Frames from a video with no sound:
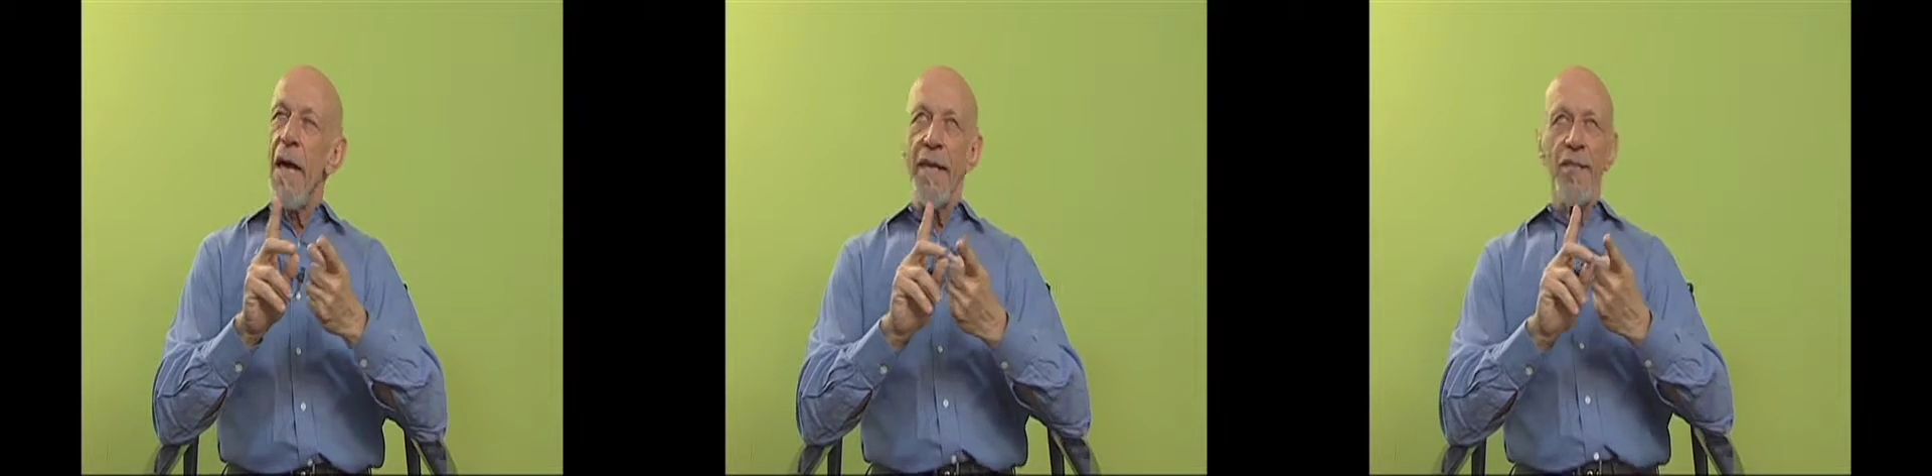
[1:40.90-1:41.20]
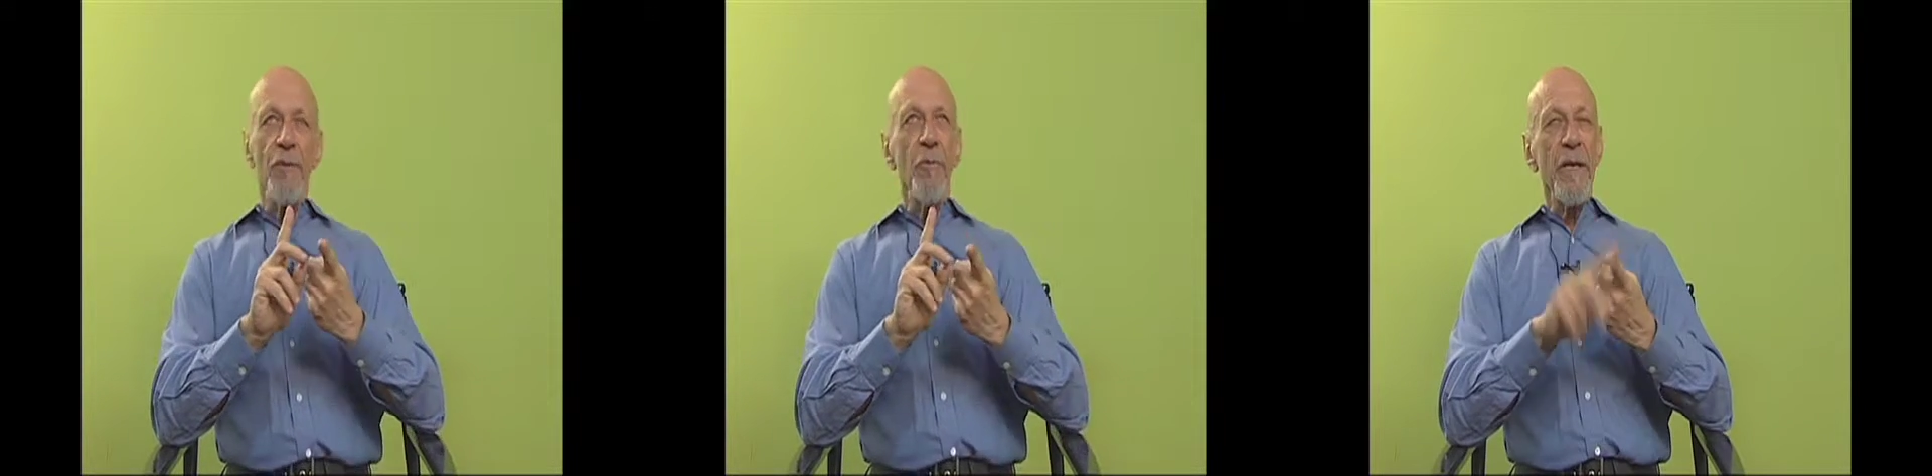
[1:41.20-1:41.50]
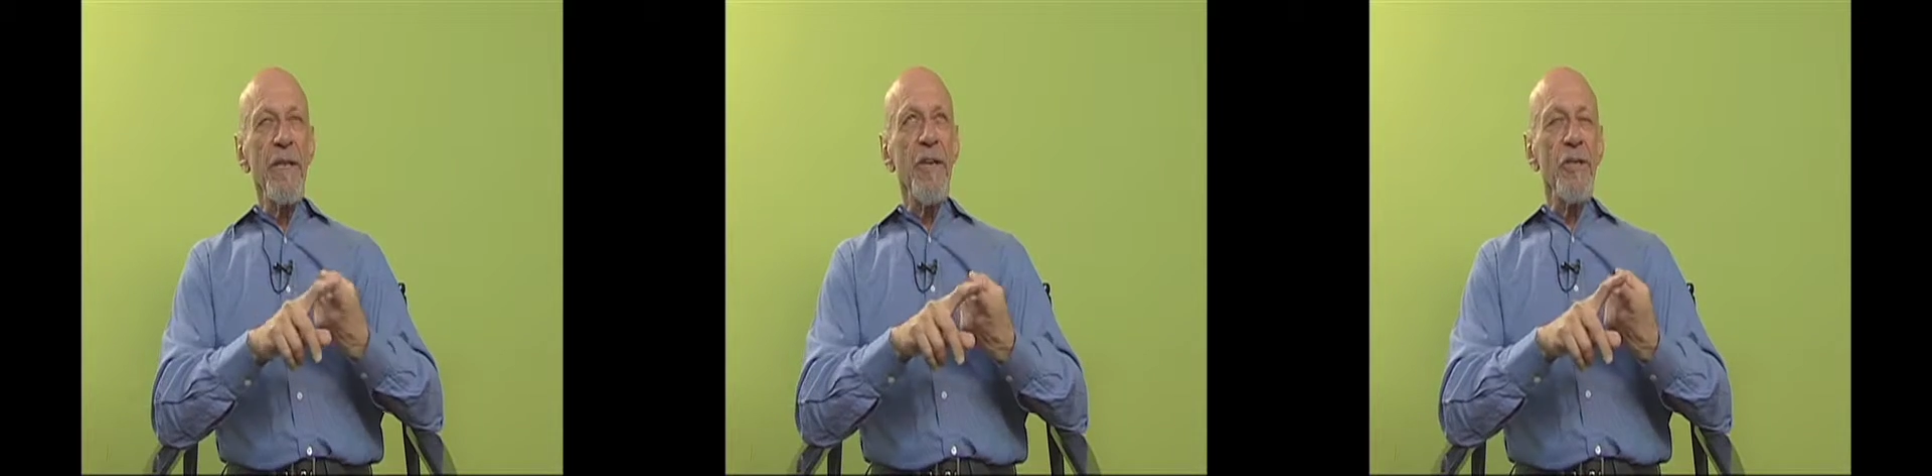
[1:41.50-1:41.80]
I know
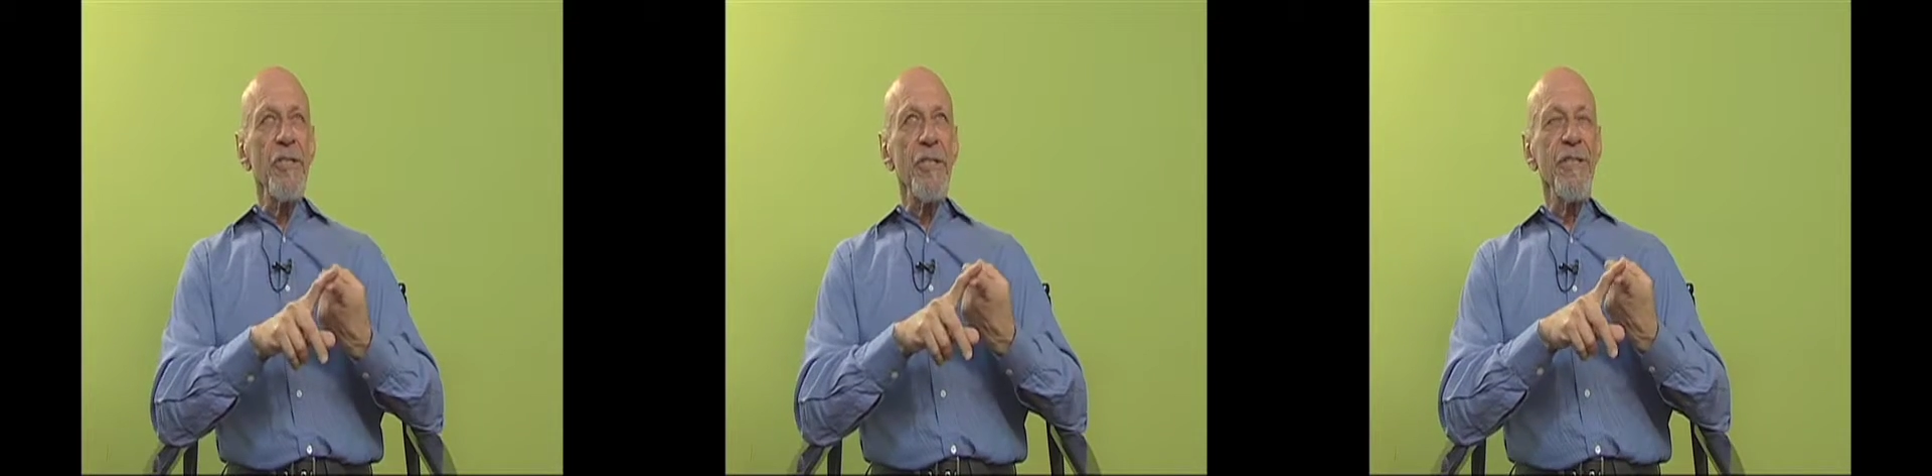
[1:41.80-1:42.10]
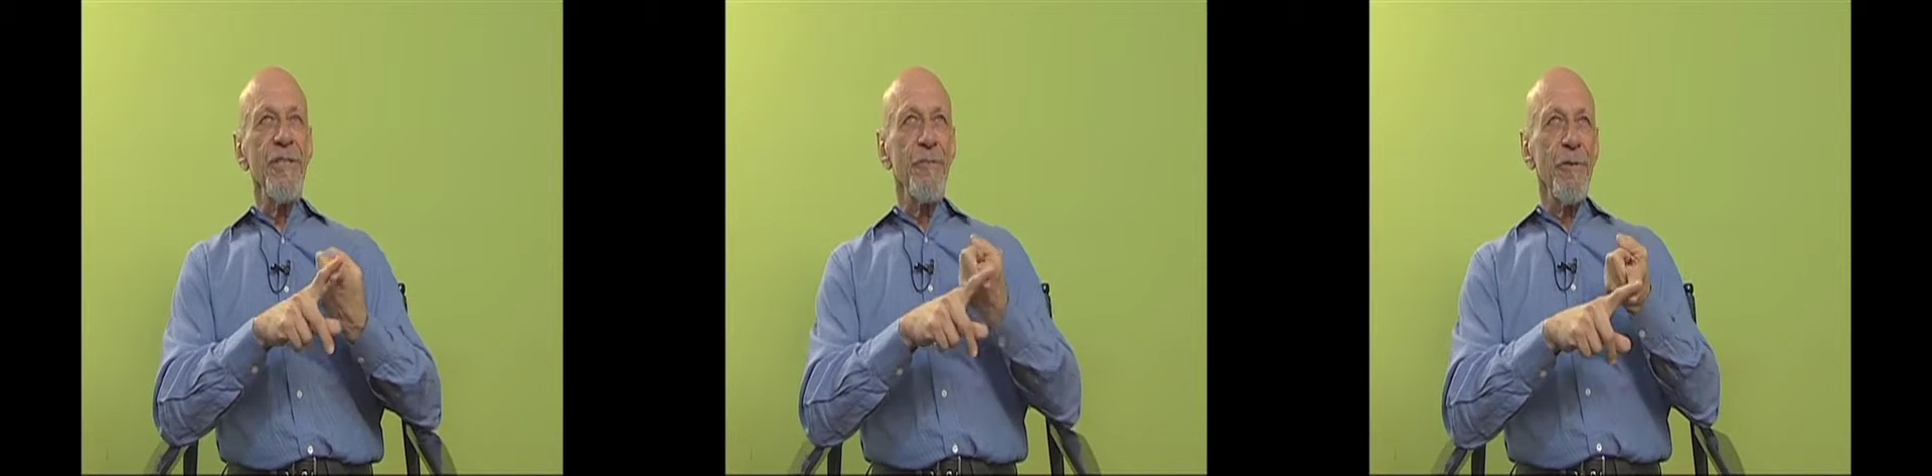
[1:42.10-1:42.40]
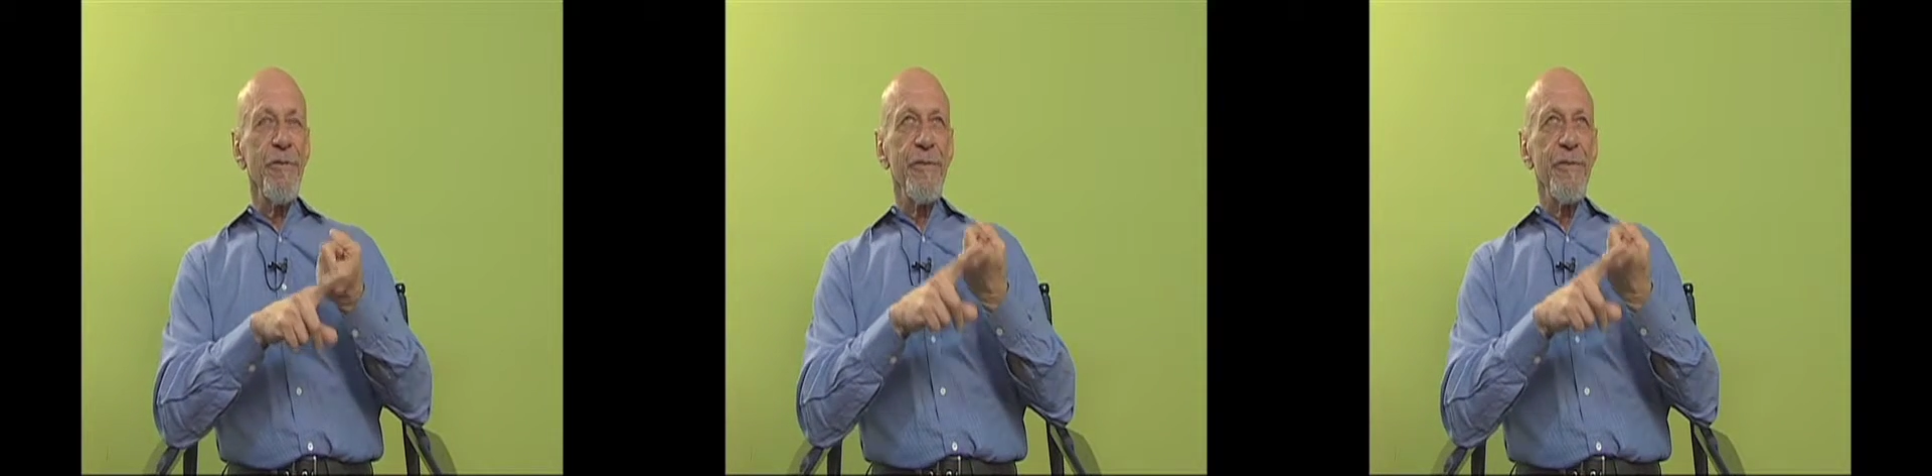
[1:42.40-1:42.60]
one of the auditions